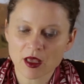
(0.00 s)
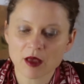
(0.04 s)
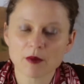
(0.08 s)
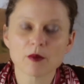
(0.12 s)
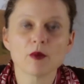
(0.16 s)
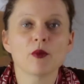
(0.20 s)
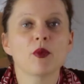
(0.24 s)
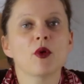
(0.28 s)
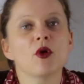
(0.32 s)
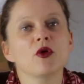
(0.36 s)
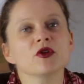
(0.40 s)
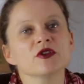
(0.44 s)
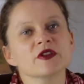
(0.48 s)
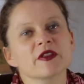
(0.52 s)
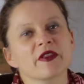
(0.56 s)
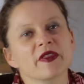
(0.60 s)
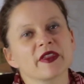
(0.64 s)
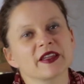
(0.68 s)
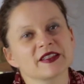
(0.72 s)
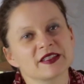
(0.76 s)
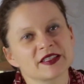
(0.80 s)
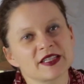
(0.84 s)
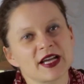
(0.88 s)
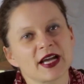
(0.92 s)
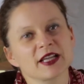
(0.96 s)

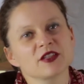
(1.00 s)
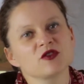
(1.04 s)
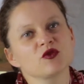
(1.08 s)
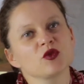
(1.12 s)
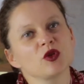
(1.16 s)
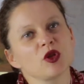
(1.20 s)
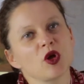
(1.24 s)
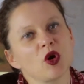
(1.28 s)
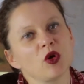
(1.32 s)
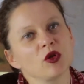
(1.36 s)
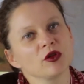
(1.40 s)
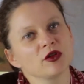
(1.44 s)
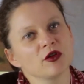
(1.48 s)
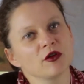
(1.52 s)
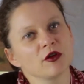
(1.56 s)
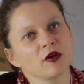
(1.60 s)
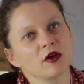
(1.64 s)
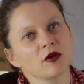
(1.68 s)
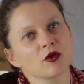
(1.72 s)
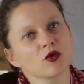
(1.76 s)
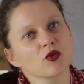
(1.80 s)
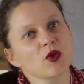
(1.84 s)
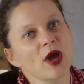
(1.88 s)
Both sides will hold a